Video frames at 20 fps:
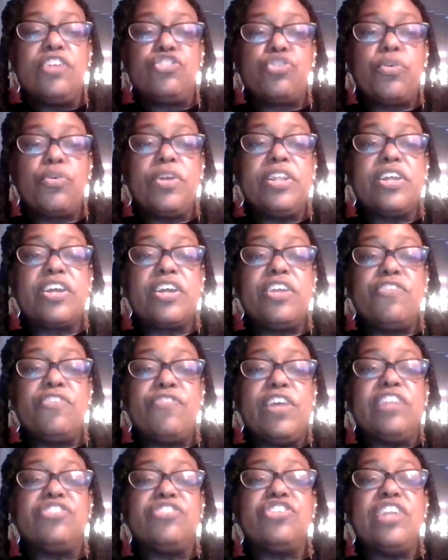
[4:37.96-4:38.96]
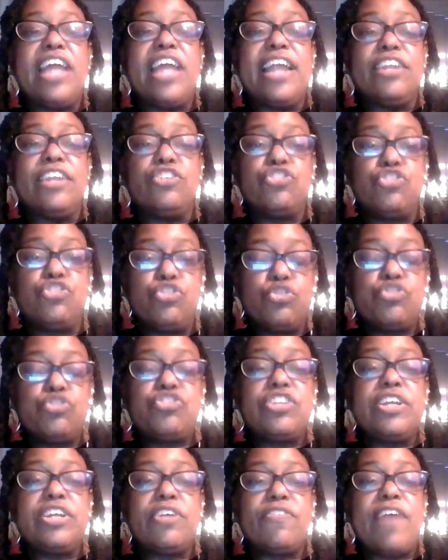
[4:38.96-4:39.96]
during the convention that is
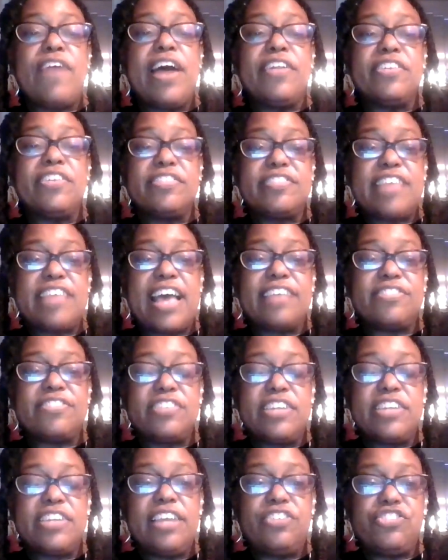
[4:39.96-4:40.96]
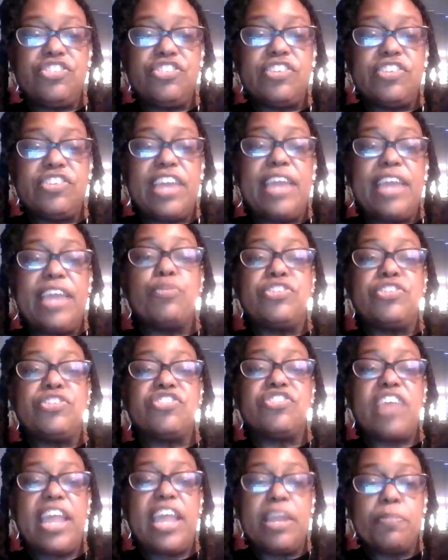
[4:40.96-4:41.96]
usually around the assassination date, which
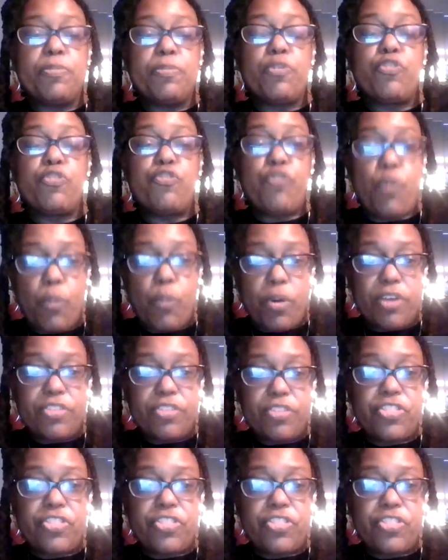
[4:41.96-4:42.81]
is April 4th.